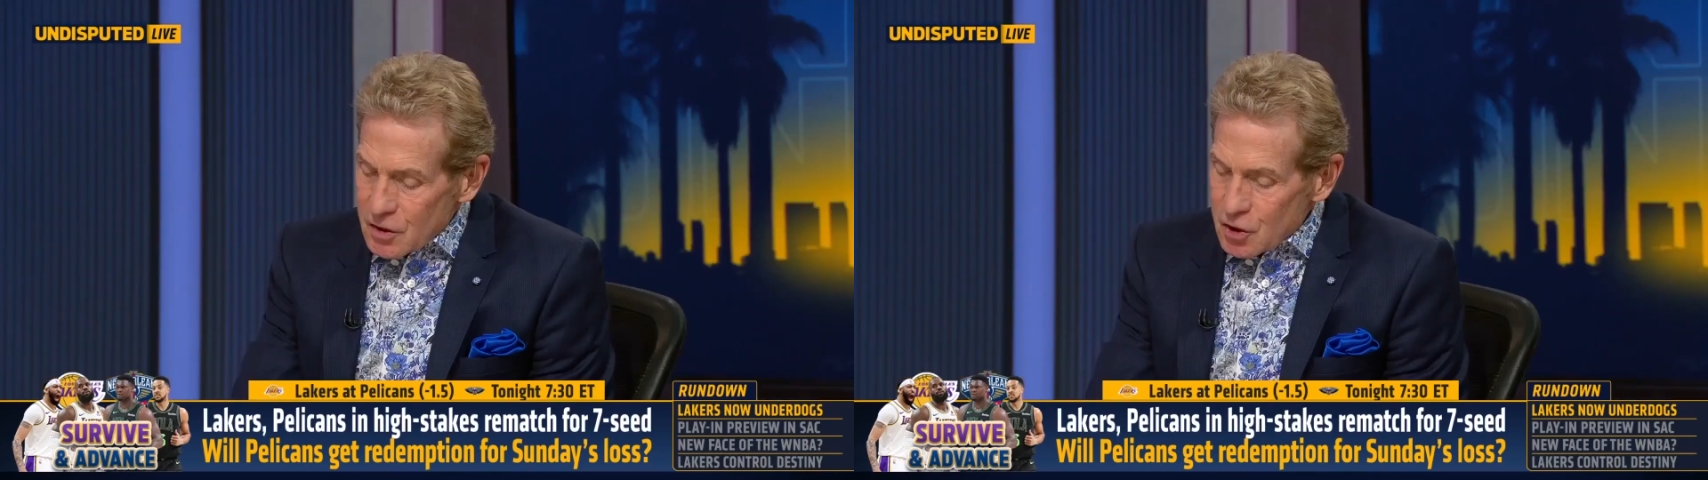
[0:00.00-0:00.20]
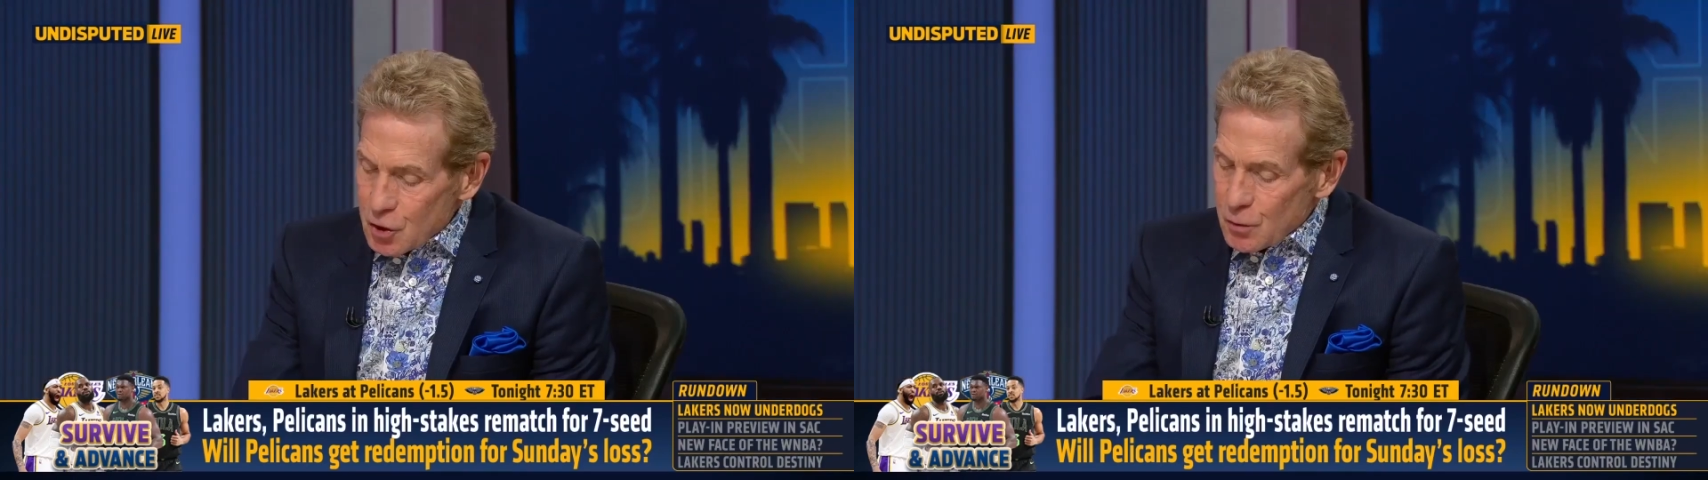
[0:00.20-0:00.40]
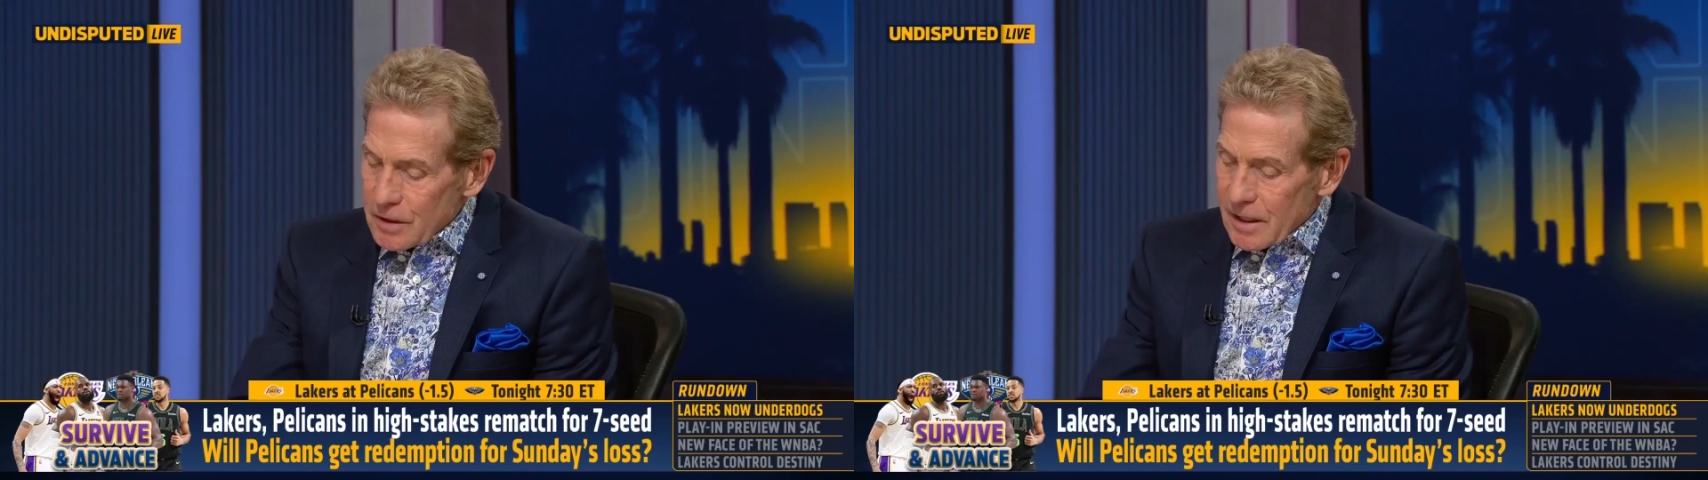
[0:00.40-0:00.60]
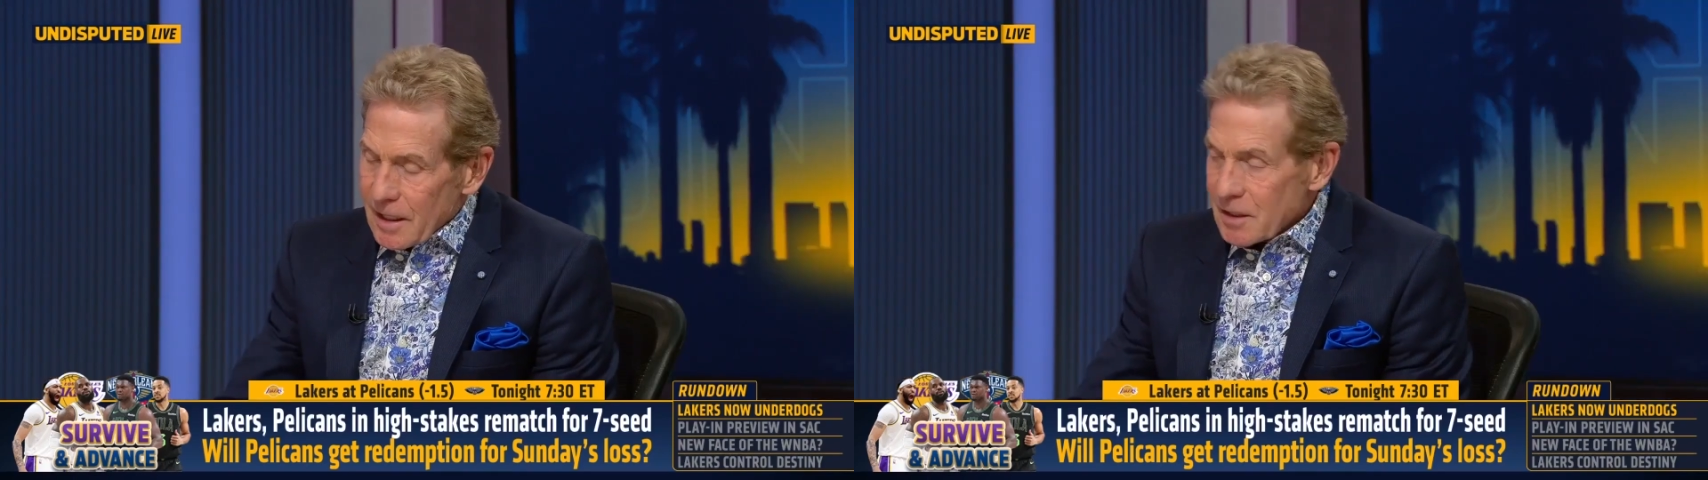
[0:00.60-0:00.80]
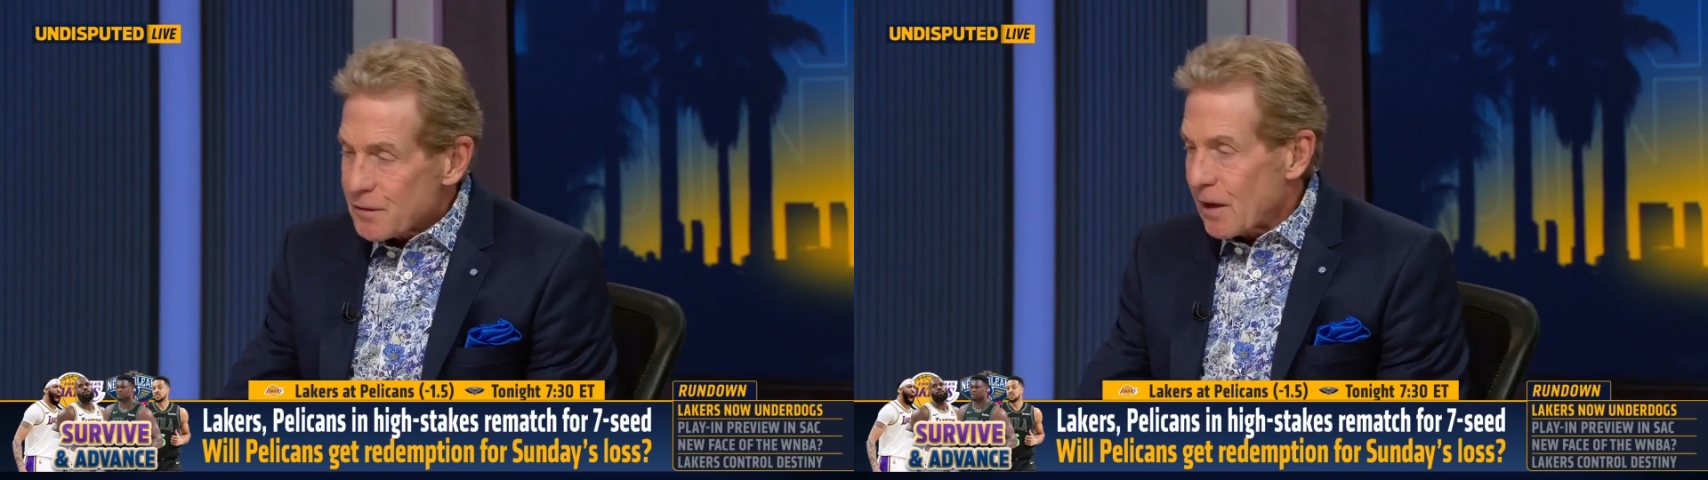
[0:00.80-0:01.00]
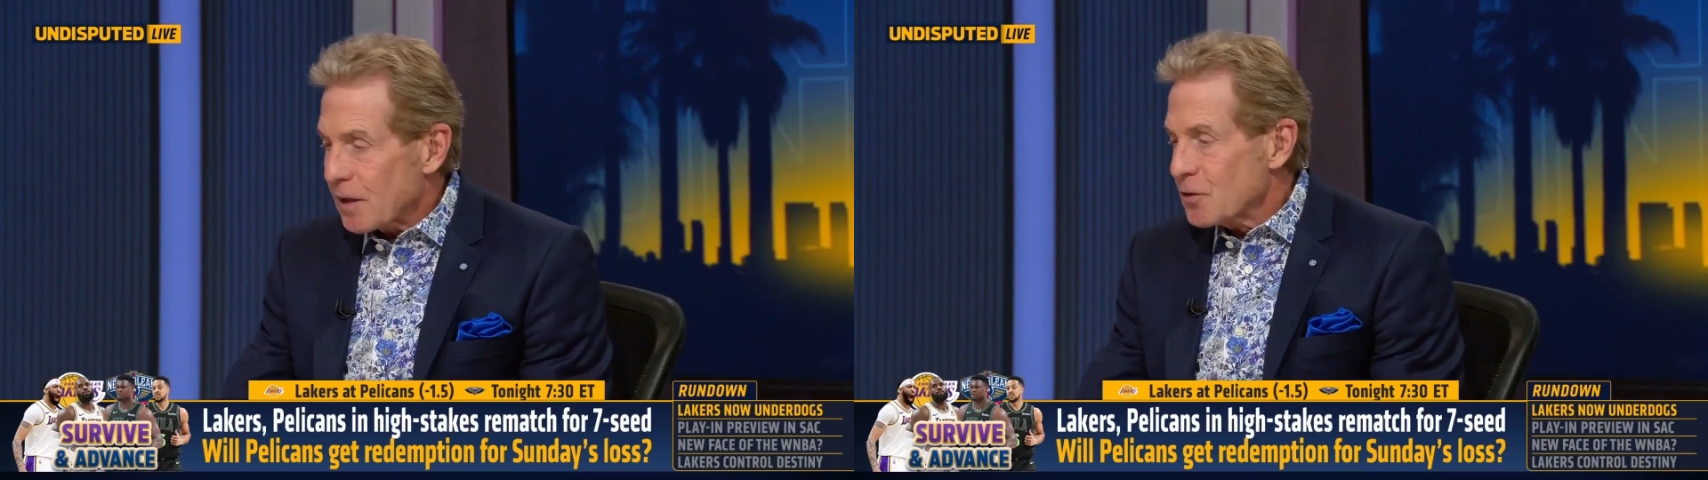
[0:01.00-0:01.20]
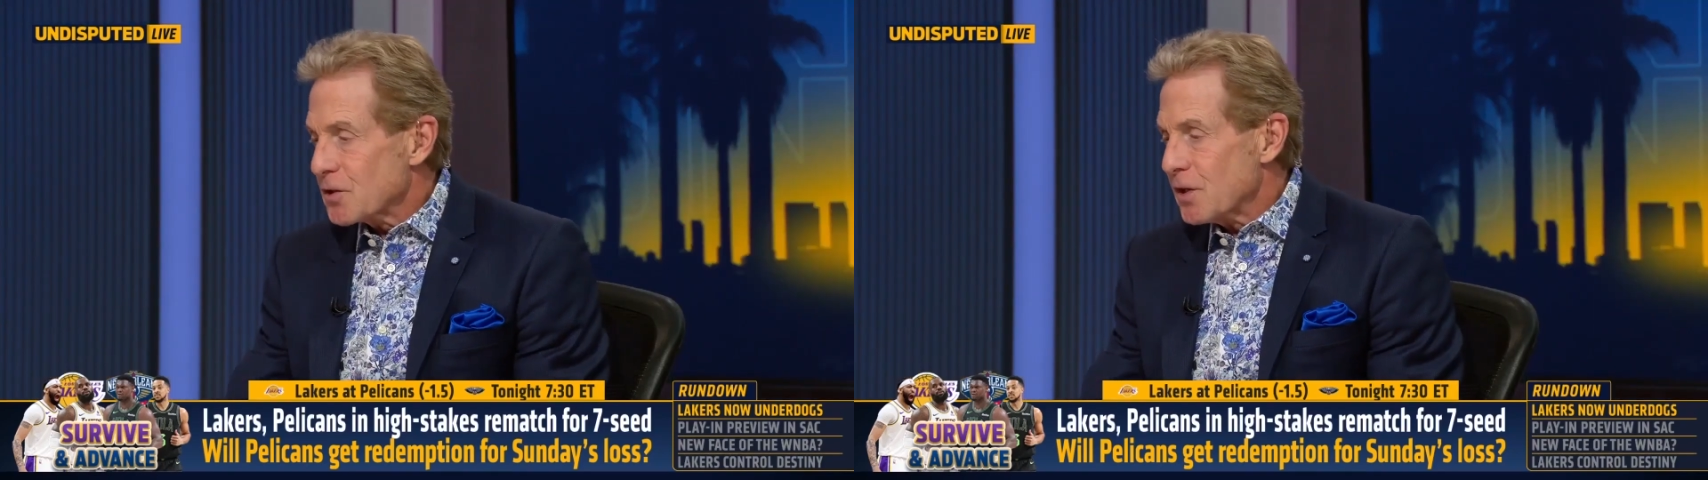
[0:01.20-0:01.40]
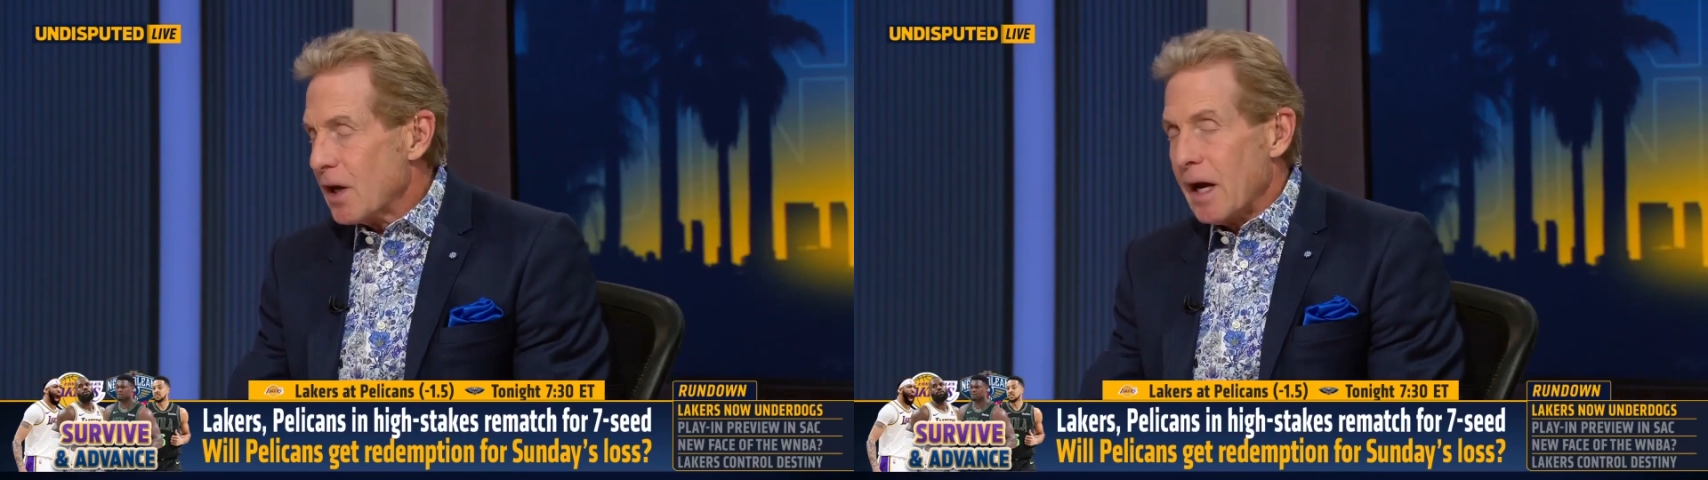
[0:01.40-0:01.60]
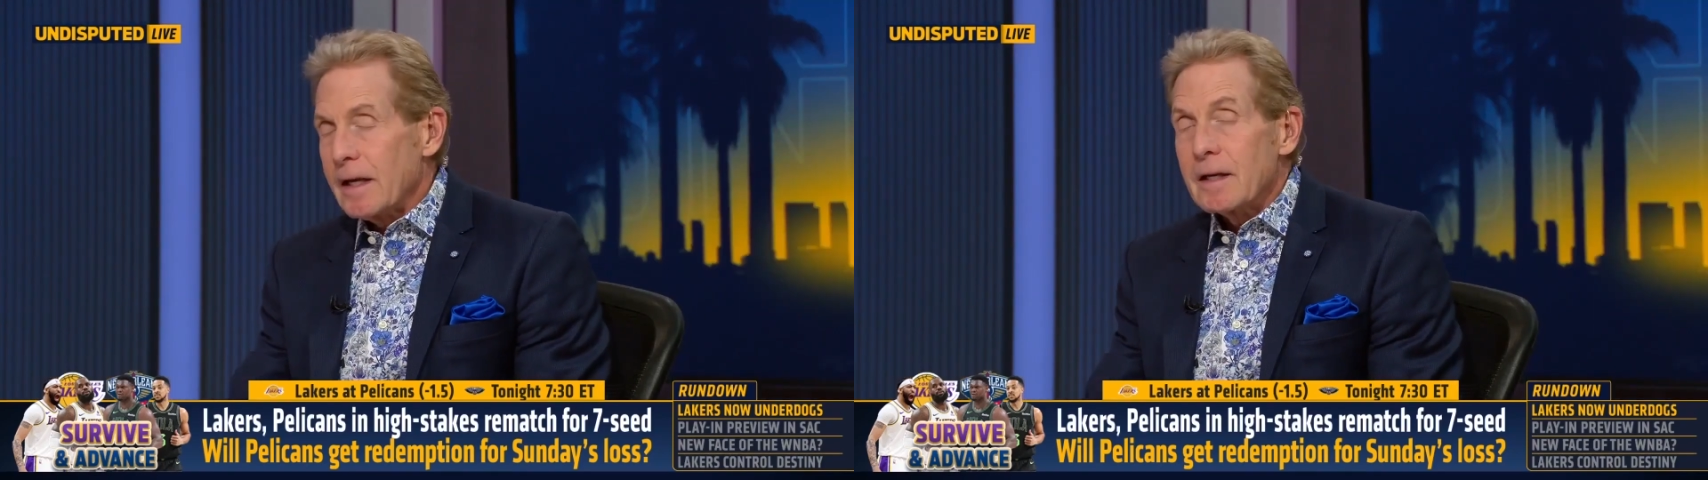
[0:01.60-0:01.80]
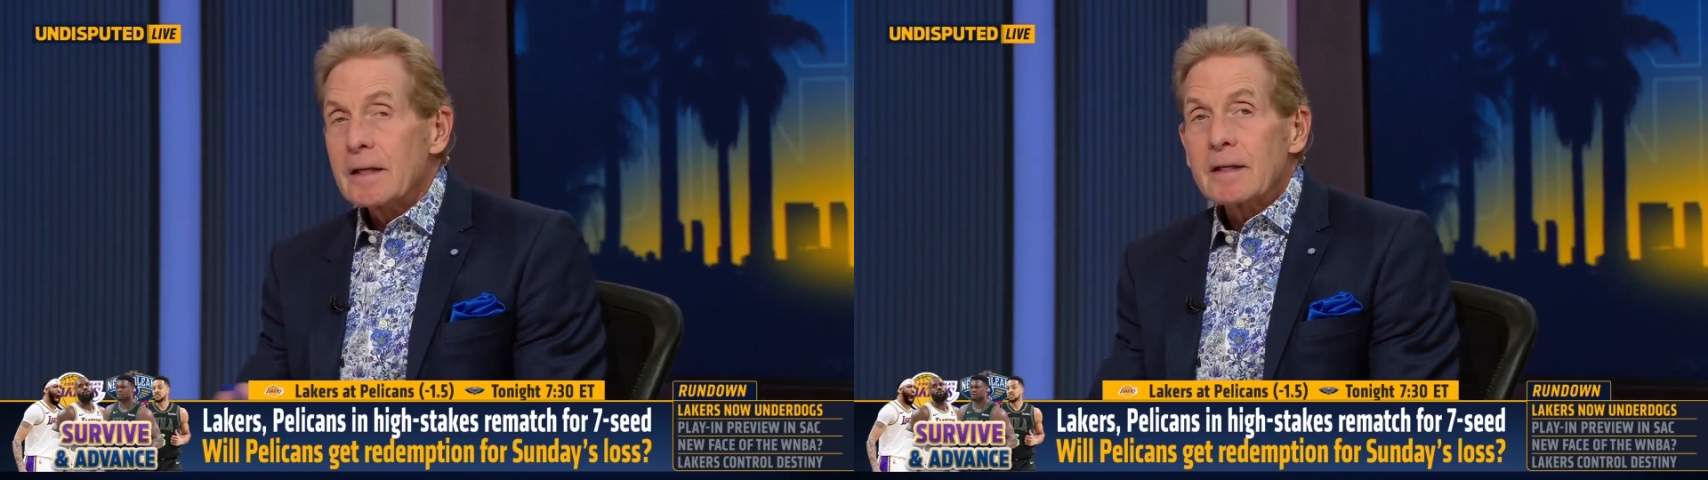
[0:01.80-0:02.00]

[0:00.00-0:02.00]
us to the X Factor tonight.